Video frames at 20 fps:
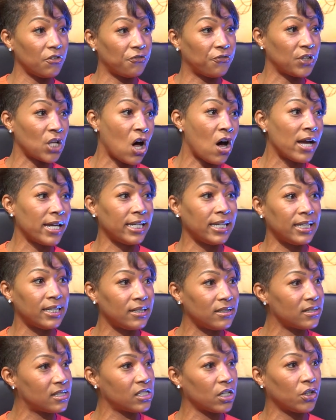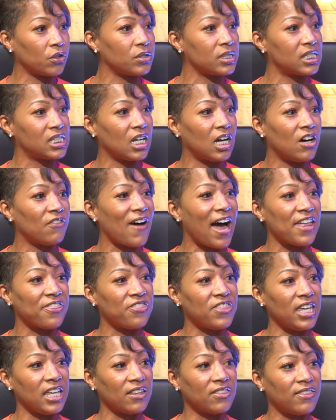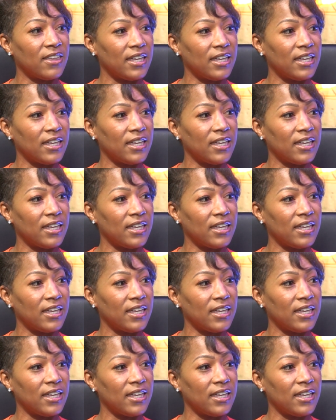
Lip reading: flaunting certain stuff. I think